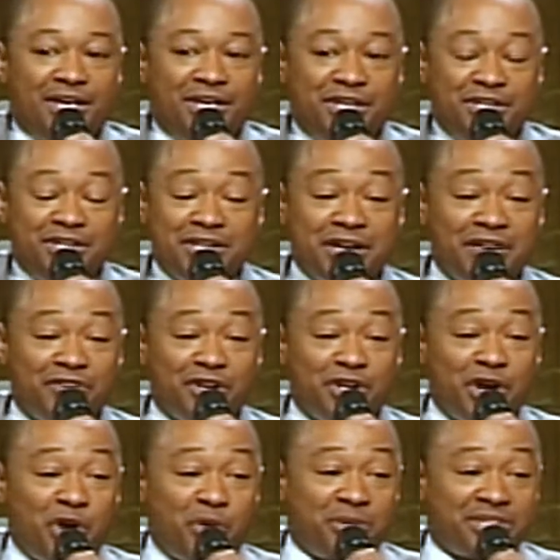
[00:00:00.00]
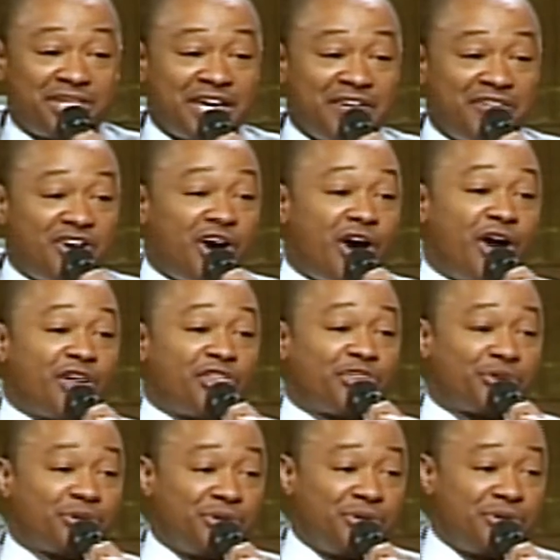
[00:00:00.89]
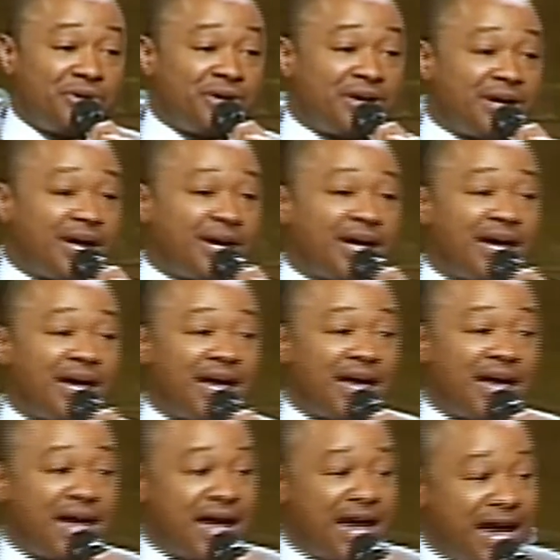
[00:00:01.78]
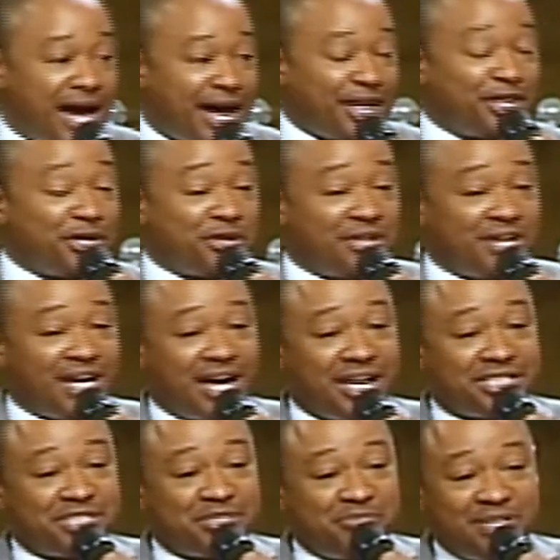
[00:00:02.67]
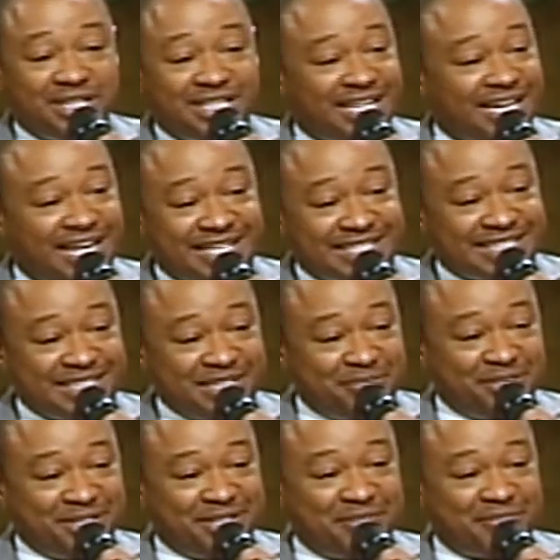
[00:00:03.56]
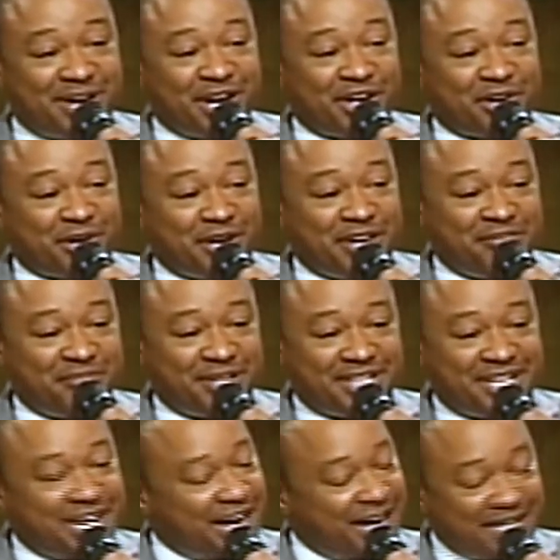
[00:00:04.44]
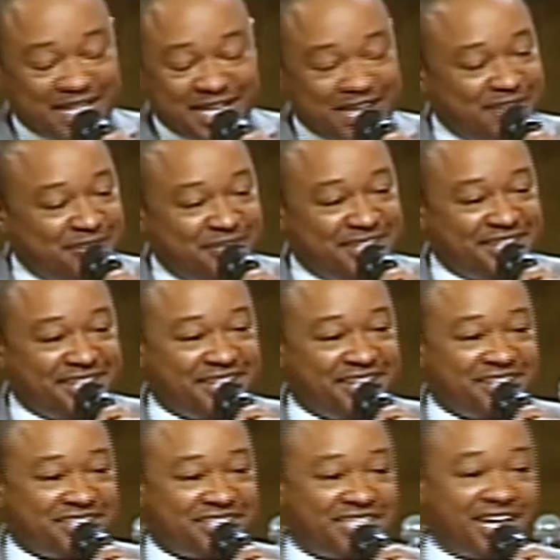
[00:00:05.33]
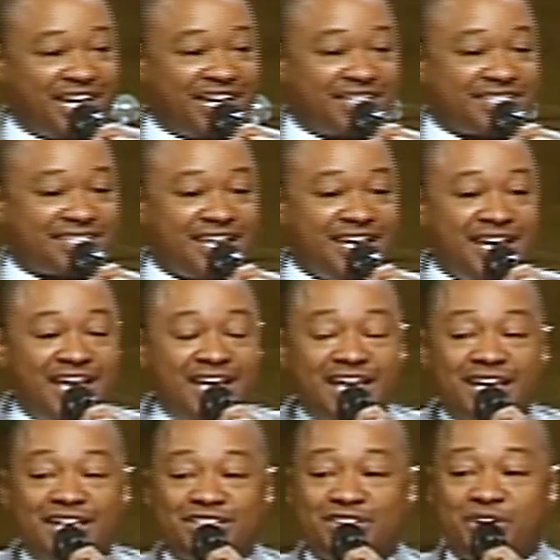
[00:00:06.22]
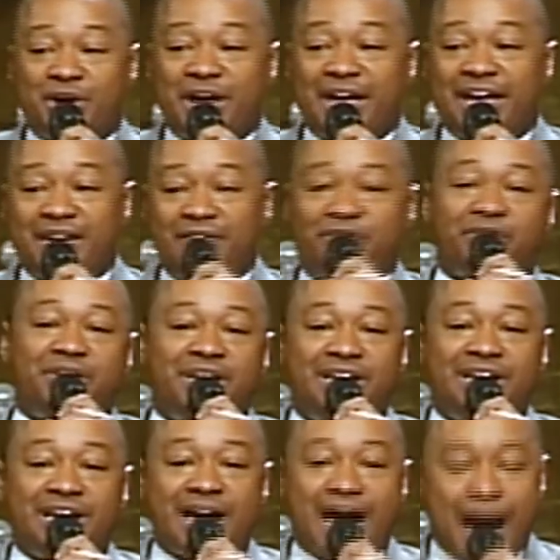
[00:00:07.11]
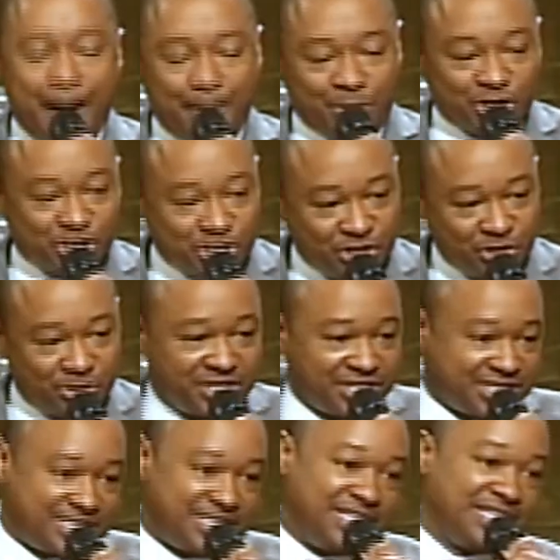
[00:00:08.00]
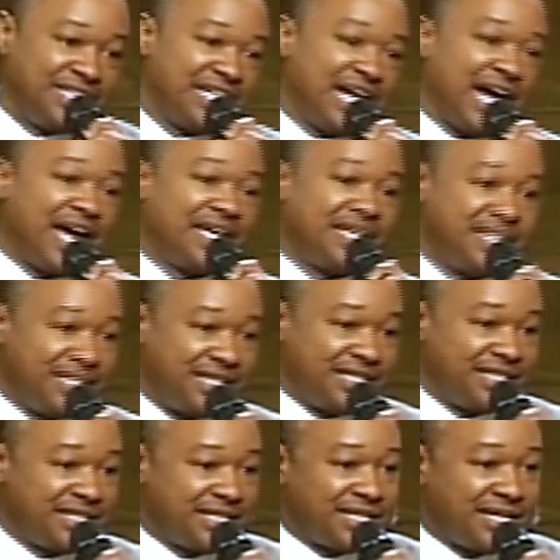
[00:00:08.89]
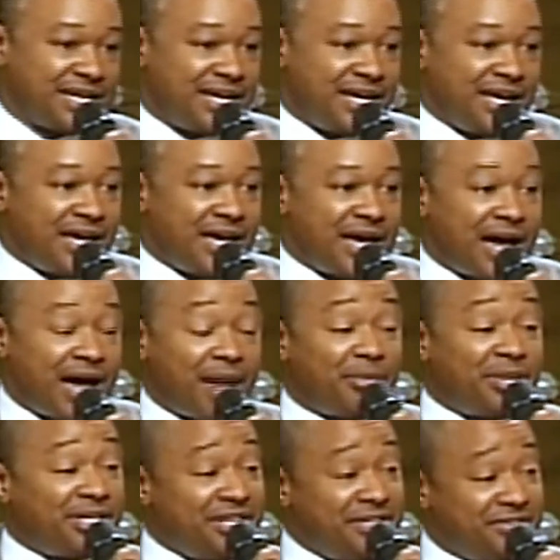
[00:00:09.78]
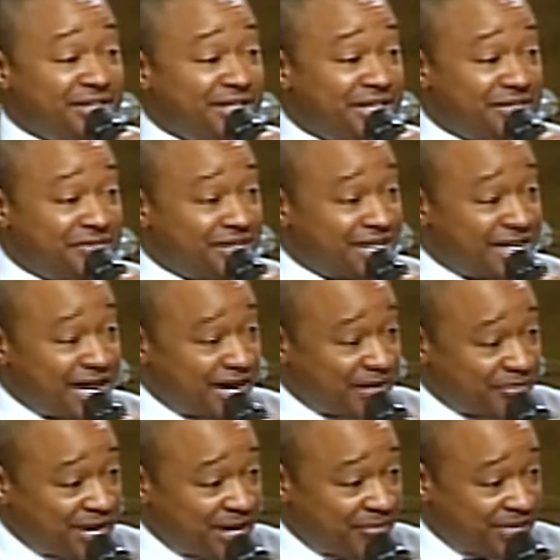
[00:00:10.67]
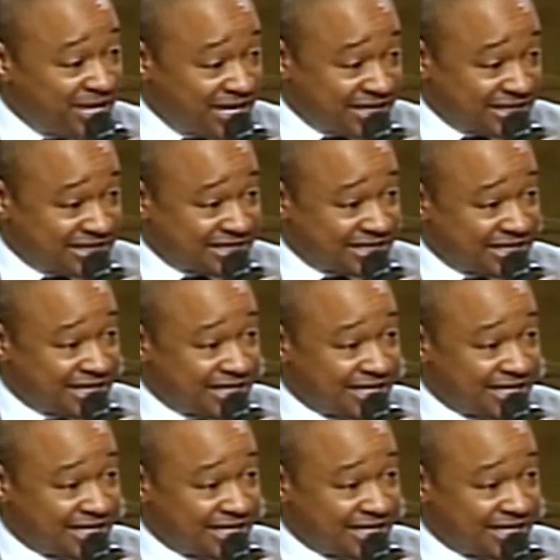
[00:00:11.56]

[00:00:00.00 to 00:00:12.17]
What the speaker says: You never know what they've gone through. I know that I should be dead, sleeping in my grave, but God gave me another chance. And so every opportunity that I get, I believe in giving God my best.